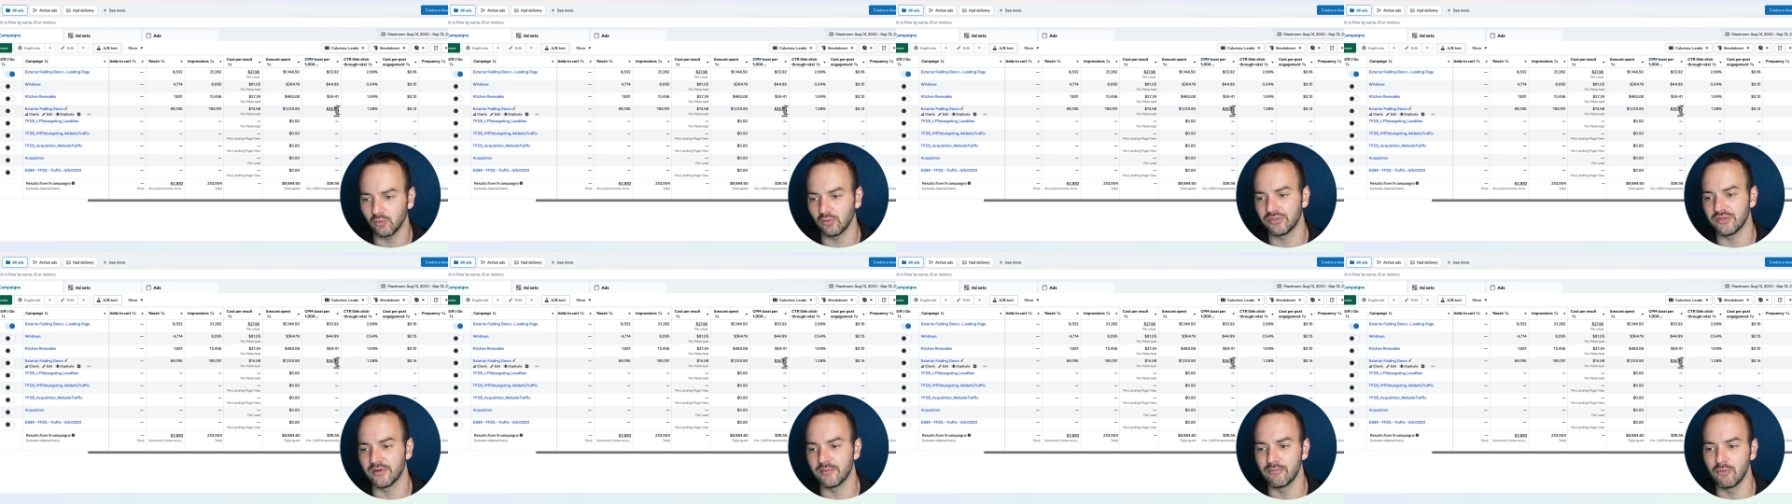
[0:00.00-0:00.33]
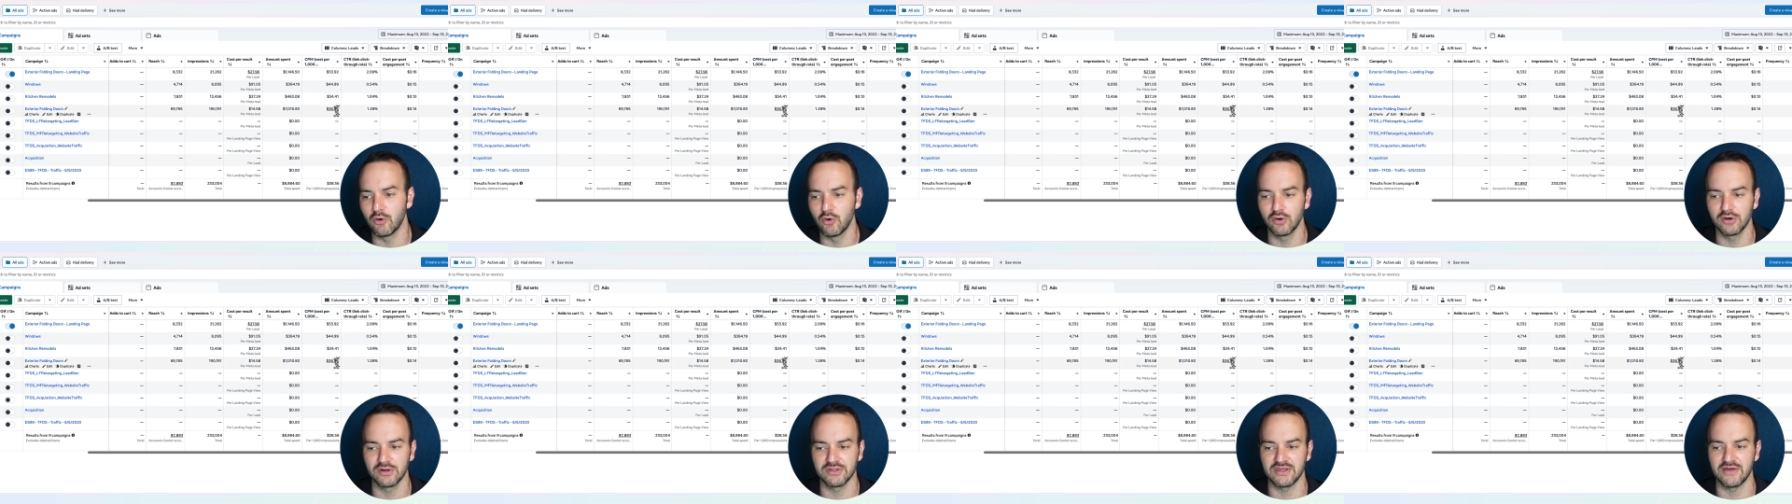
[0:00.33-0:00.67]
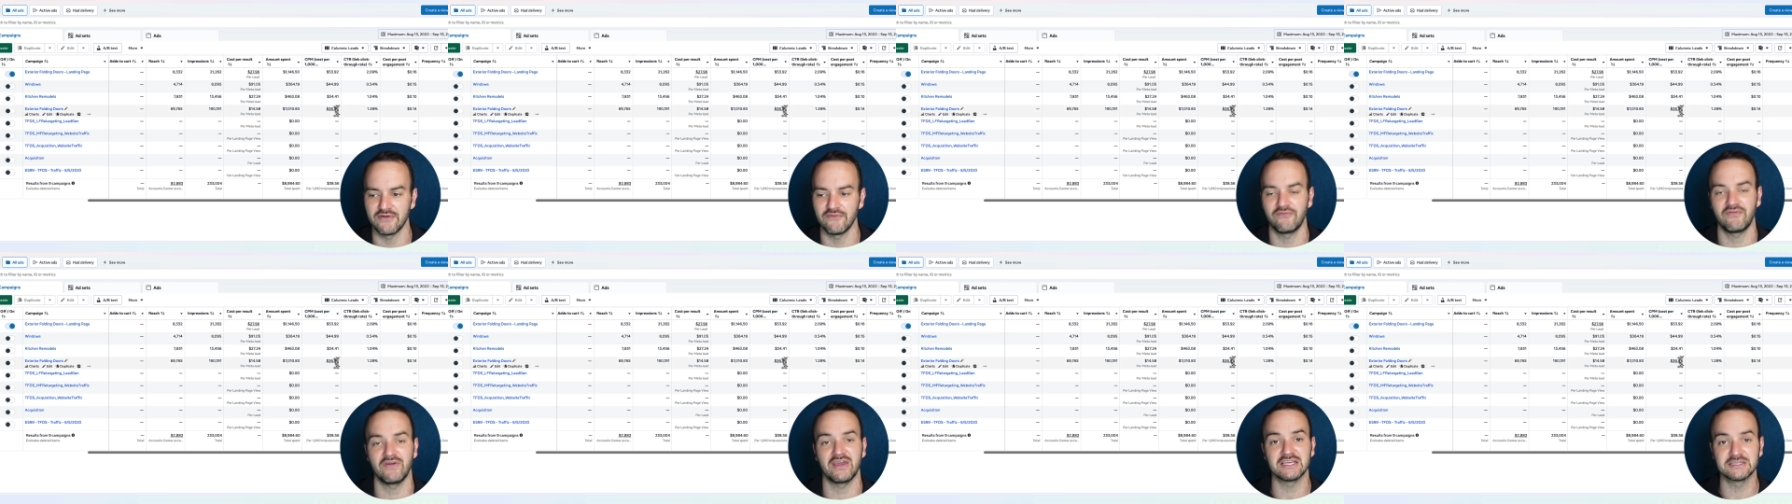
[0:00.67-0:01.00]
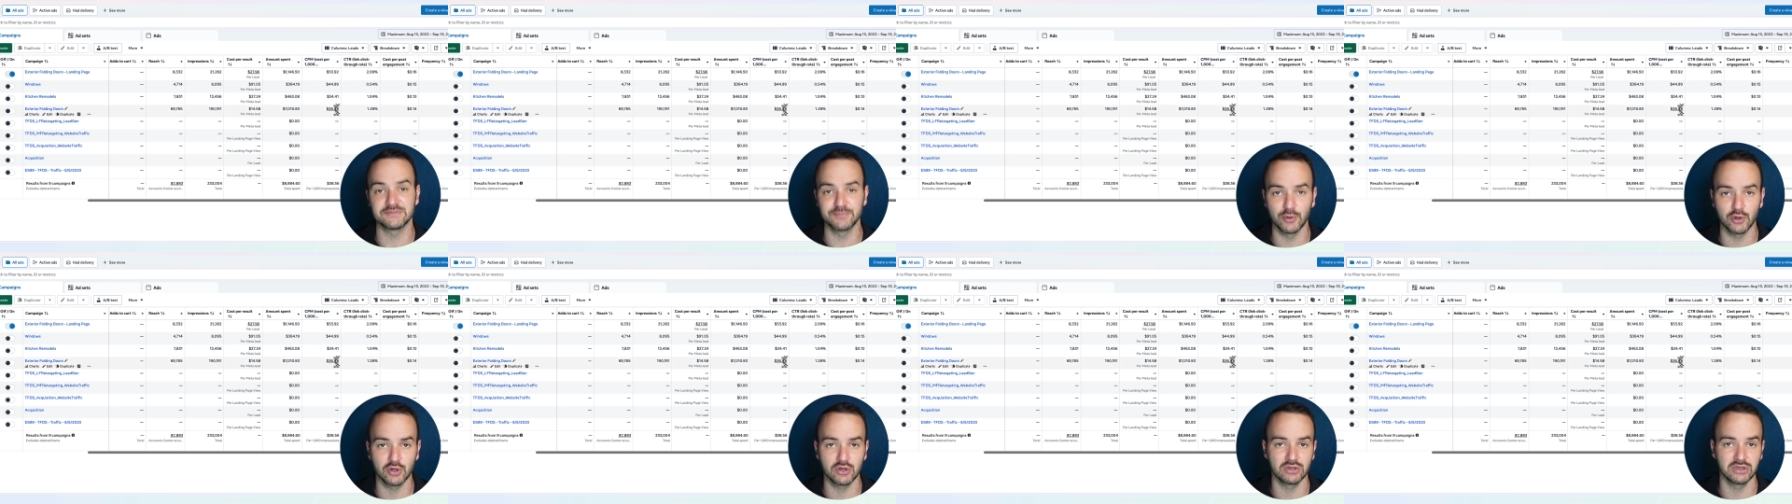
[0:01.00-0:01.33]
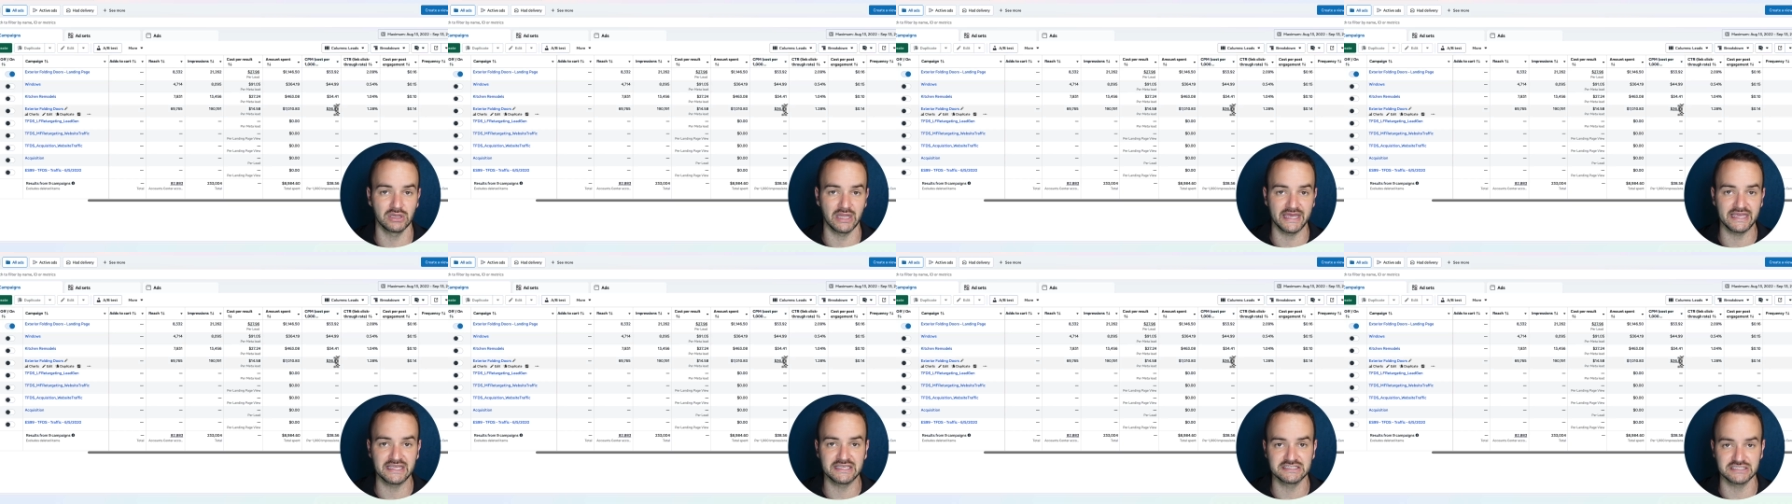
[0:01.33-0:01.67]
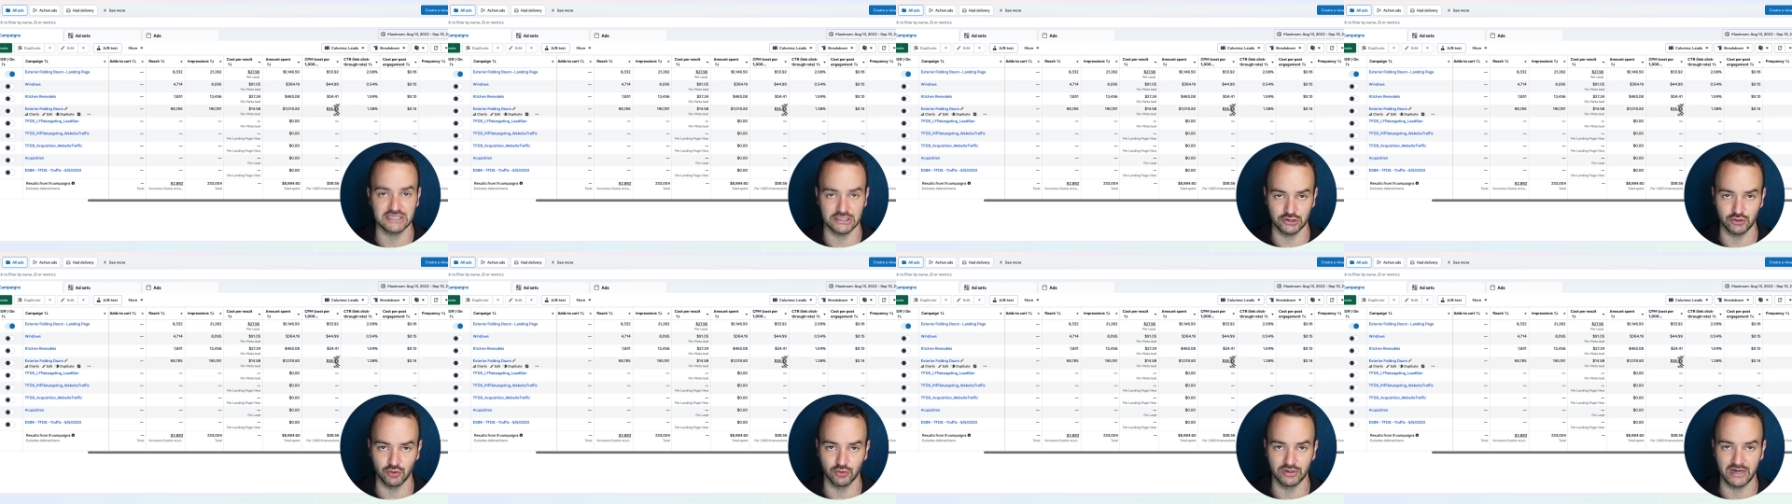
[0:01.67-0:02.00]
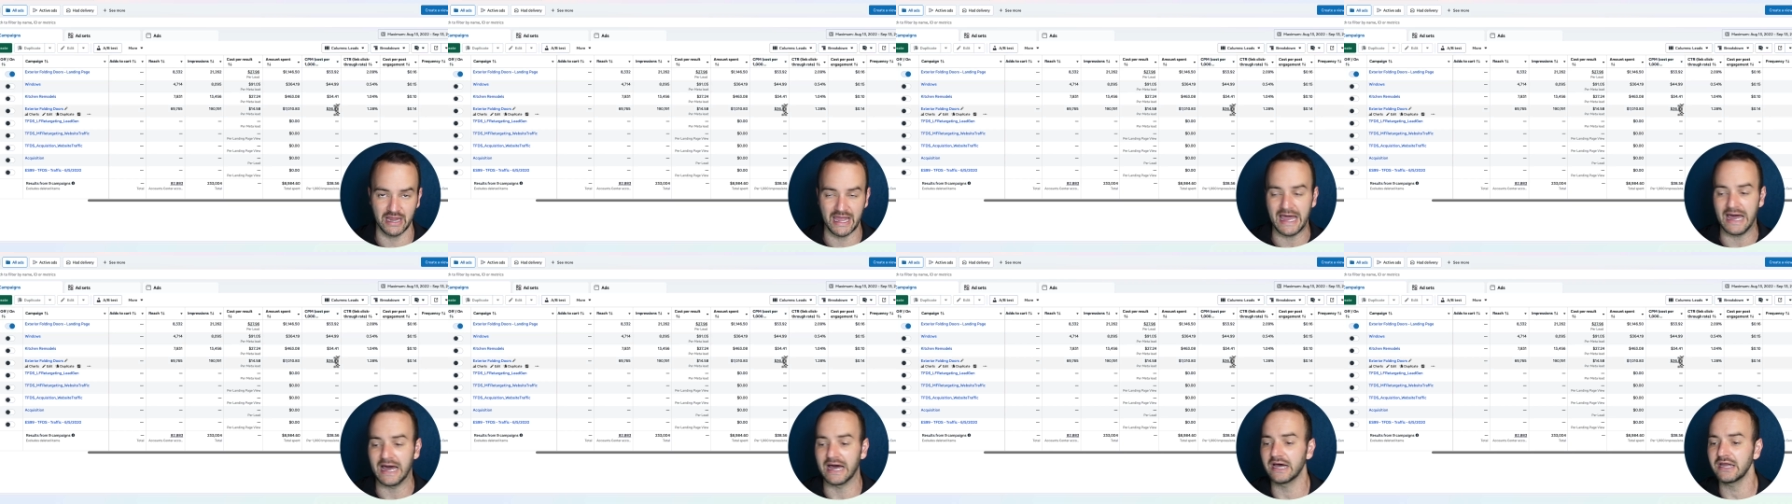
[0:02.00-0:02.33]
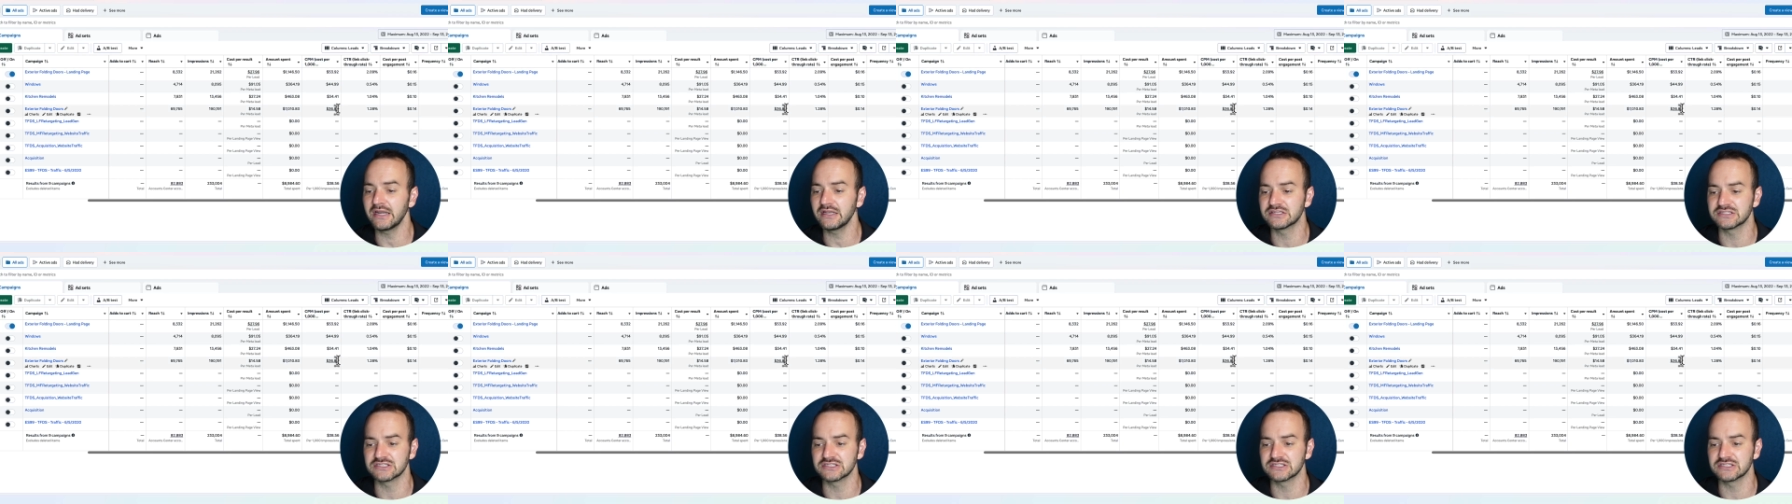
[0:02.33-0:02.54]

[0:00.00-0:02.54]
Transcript: the more that Facebook likes your ad.